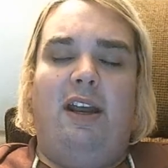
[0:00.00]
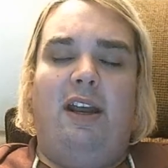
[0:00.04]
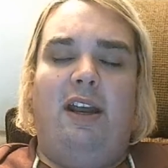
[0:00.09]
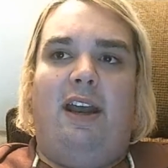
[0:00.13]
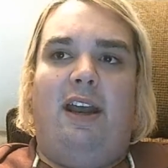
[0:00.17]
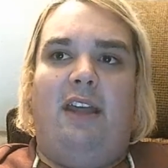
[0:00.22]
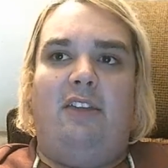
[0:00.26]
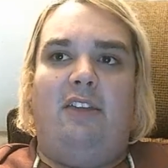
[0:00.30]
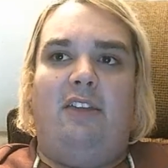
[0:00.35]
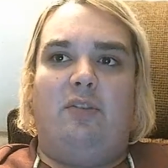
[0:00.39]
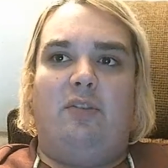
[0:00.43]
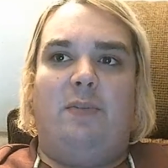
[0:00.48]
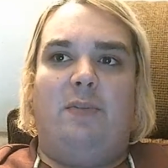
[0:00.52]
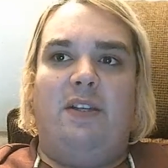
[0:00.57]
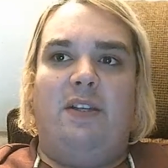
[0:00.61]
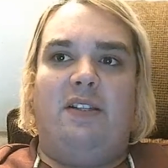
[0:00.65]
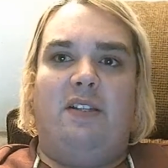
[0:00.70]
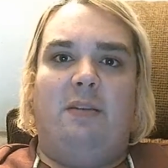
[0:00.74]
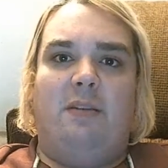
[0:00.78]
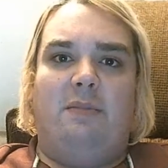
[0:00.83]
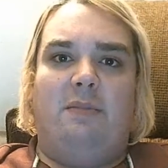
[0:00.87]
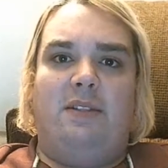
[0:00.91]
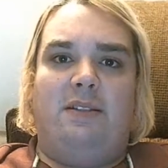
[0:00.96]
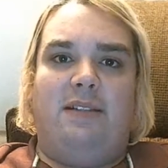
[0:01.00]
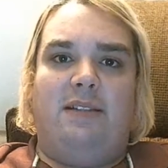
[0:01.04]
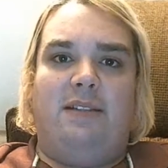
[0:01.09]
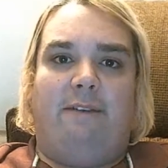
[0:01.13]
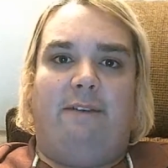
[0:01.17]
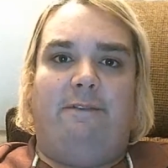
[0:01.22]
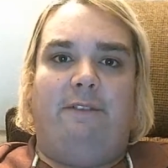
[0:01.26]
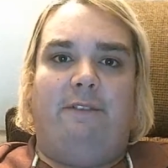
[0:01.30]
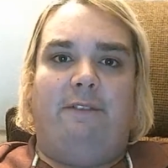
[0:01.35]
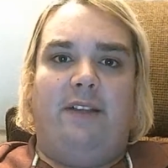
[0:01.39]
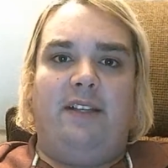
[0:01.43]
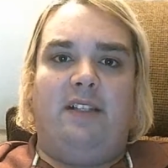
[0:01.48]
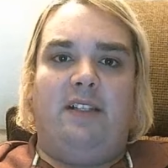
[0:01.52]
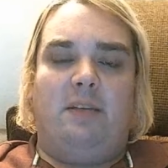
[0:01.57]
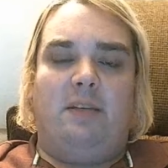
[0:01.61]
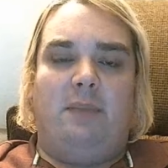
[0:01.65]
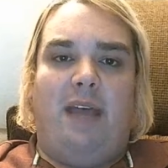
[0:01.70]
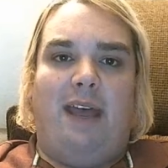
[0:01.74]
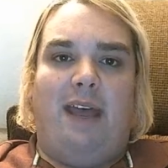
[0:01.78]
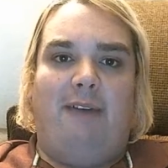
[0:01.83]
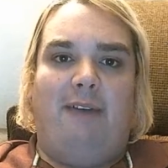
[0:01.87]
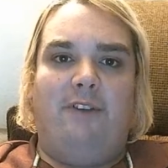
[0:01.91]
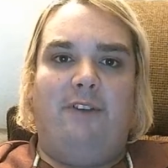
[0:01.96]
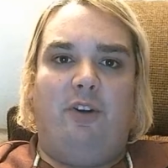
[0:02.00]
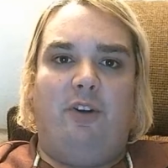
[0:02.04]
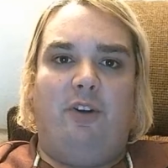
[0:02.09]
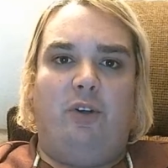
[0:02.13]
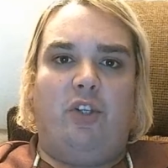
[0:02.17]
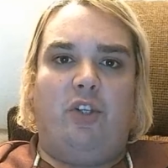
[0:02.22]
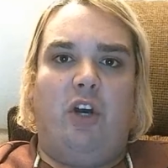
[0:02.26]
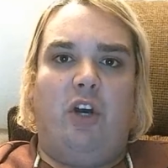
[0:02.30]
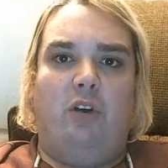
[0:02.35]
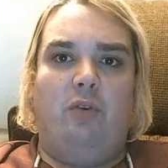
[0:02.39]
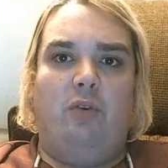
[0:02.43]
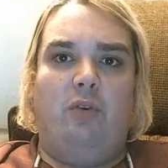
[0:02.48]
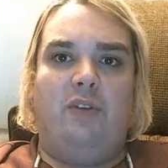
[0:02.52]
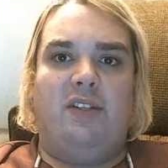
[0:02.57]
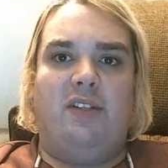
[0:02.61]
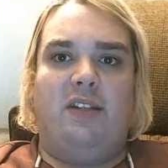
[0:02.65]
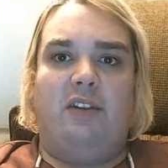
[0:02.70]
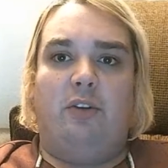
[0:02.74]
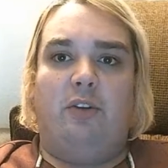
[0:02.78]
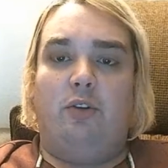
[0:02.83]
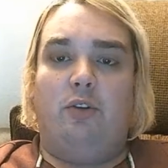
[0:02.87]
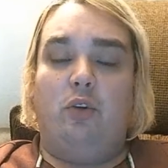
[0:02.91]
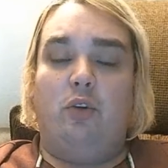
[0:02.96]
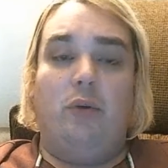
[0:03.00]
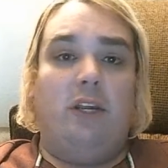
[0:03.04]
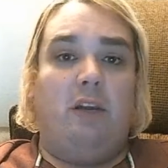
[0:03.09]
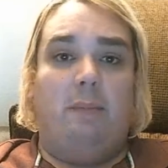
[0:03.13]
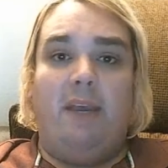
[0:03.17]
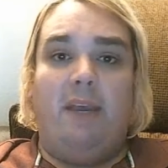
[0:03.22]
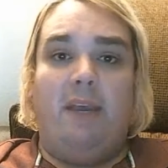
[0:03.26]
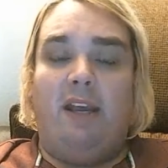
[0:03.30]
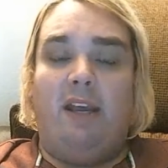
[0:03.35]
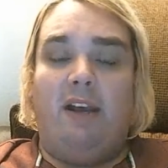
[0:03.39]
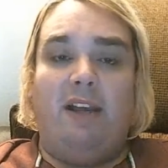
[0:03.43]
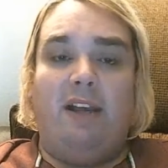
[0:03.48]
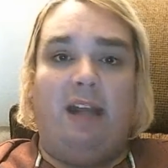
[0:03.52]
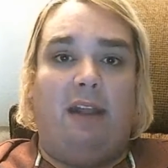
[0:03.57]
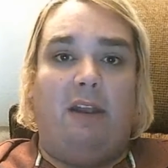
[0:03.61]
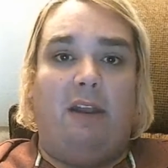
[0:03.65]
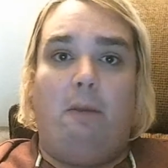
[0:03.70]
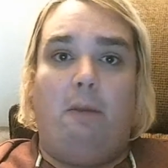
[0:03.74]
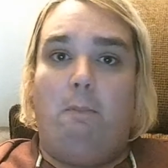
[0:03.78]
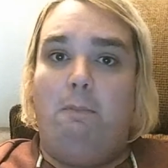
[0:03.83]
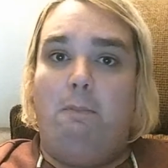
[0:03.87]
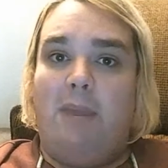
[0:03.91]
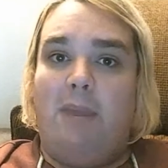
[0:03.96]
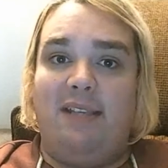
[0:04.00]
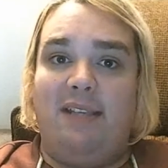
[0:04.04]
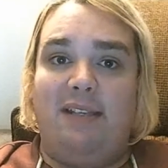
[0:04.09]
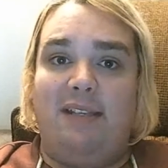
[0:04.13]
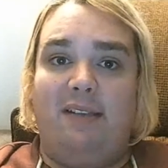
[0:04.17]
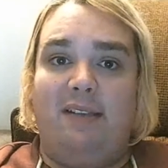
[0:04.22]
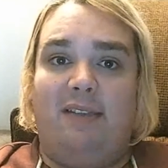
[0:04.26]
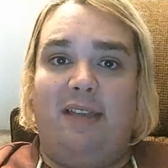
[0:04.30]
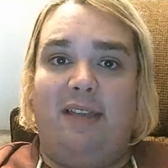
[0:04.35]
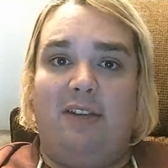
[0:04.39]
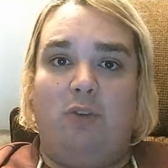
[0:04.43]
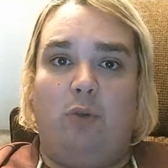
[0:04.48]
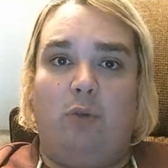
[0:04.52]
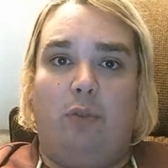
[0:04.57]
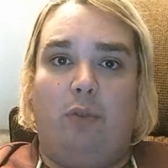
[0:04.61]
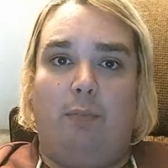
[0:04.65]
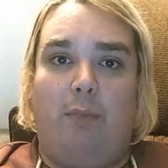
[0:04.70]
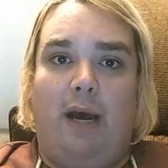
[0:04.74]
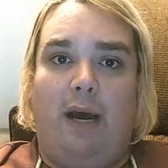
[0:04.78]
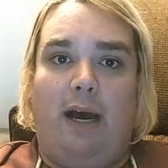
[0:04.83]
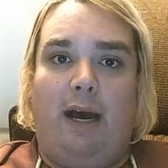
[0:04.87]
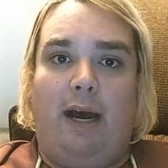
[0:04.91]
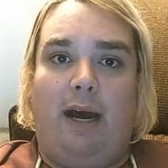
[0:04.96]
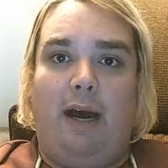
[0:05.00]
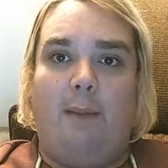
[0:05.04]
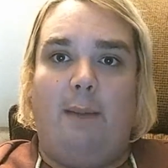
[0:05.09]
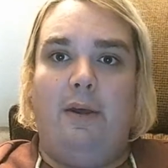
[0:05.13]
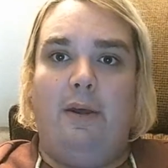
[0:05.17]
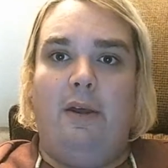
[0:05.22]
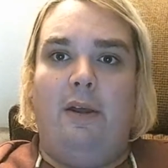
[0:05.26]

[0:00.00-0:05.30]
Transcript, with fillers: And there's been some definitely some heavier tones, and they're doing again amazing things with Mob,